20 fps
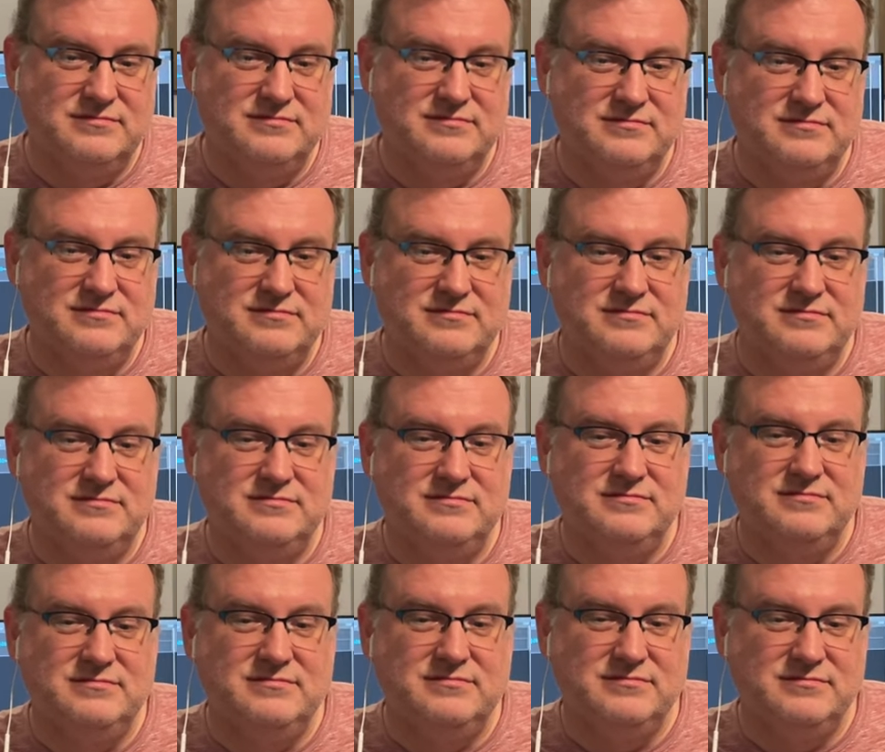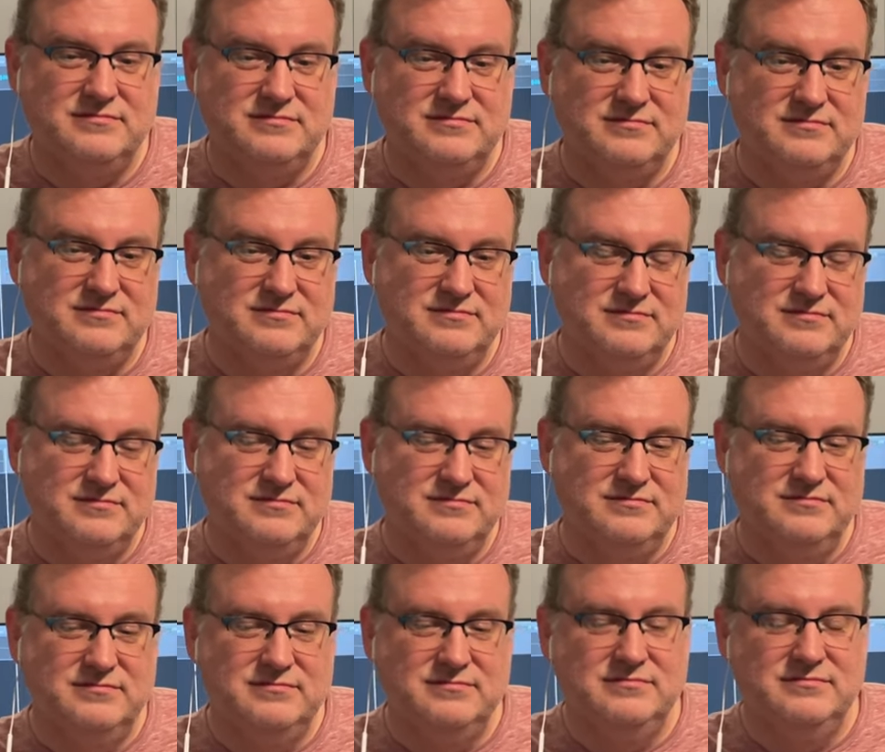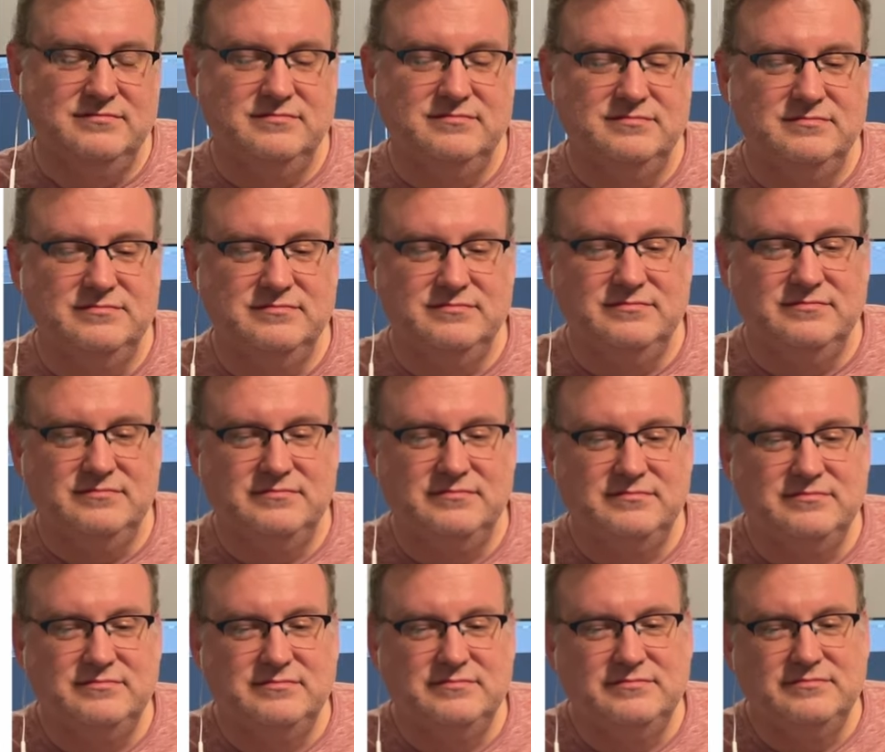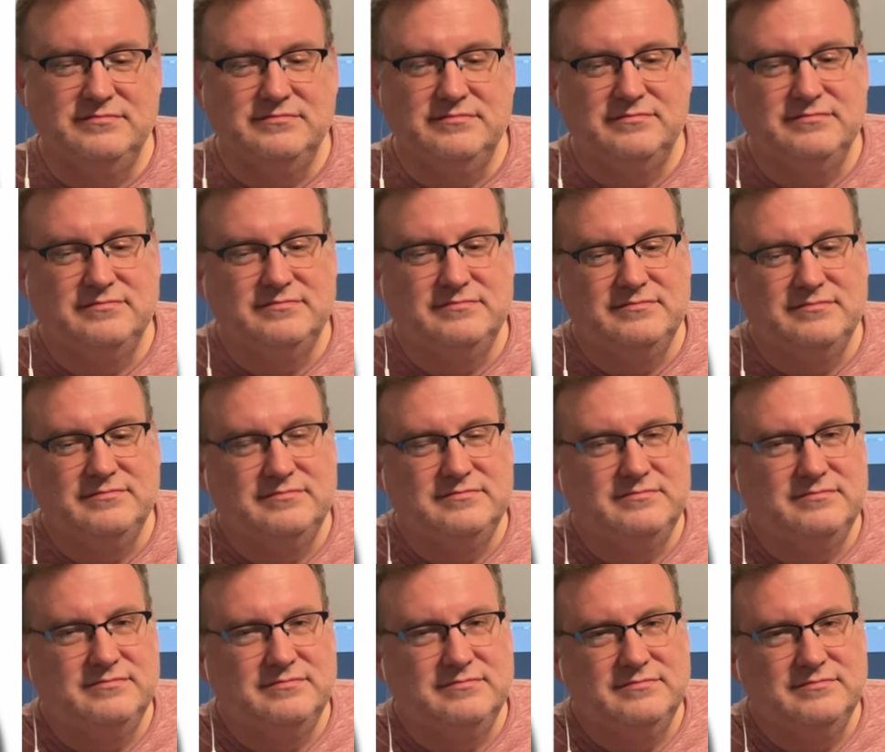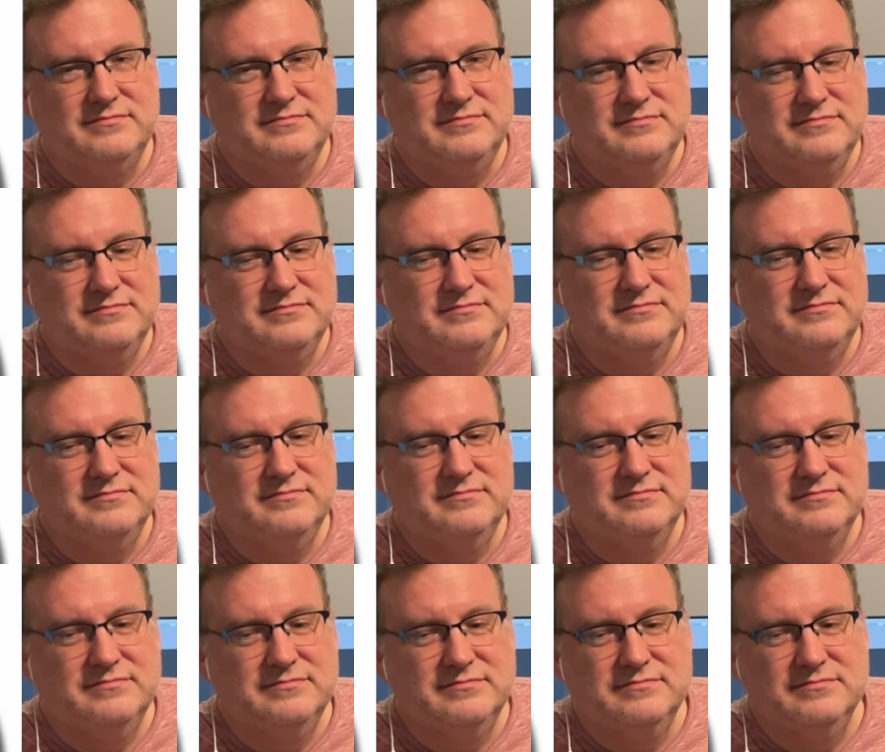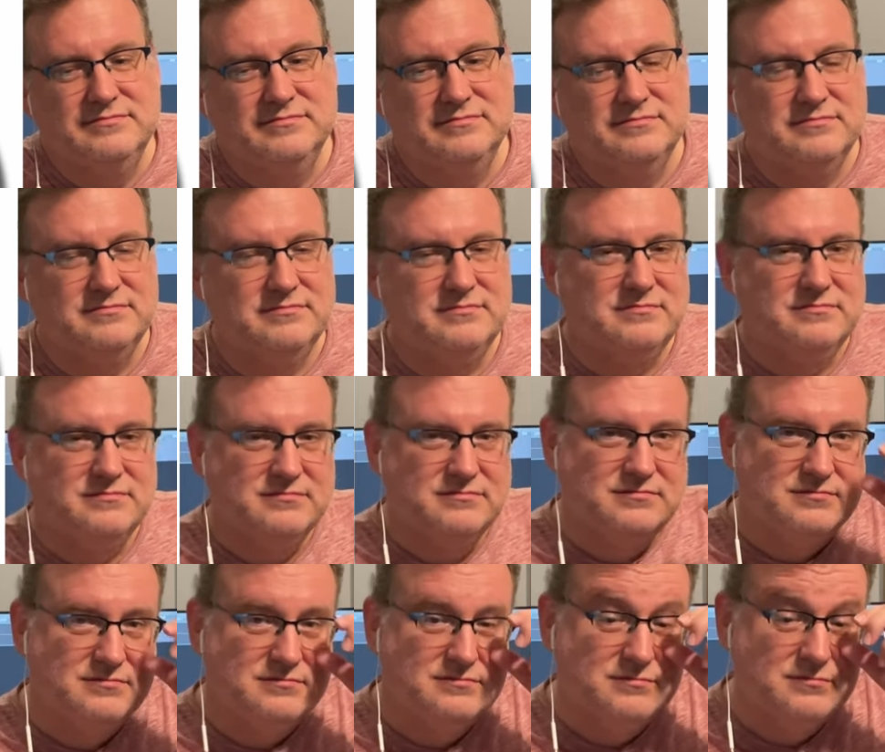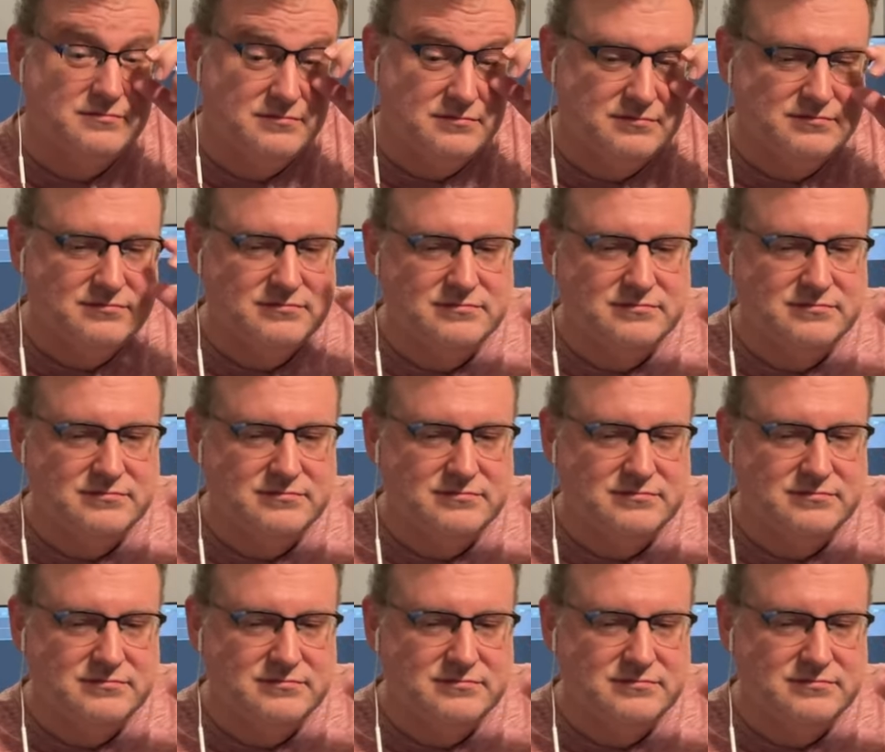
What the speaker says: [no speech]